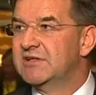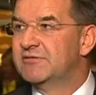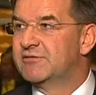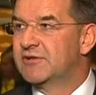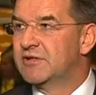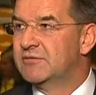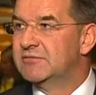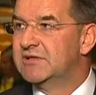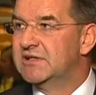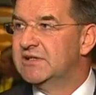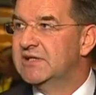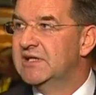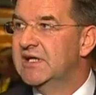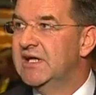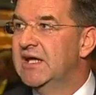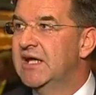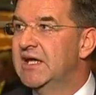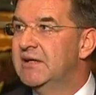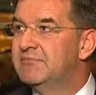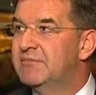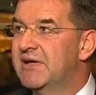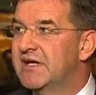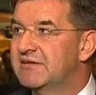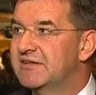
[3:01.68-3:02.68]
from the
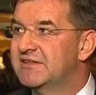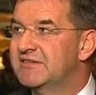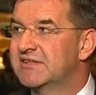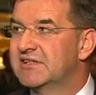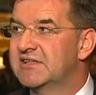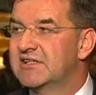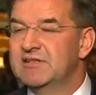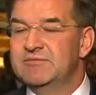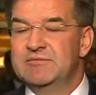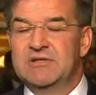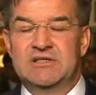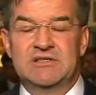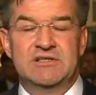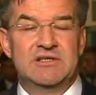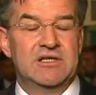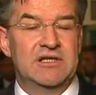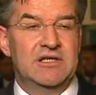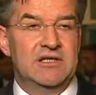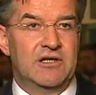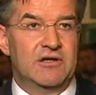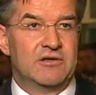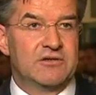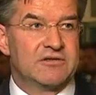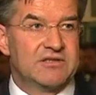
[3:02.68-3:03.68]
Paris Agreement
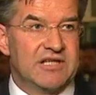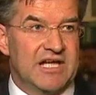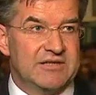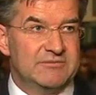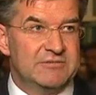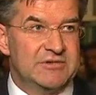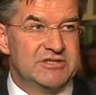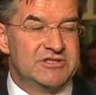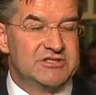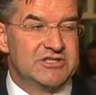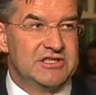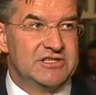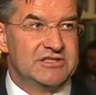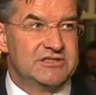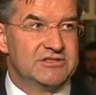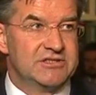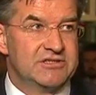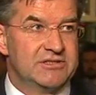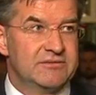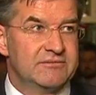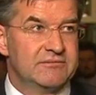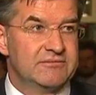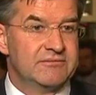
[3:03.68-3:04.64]
on climate change.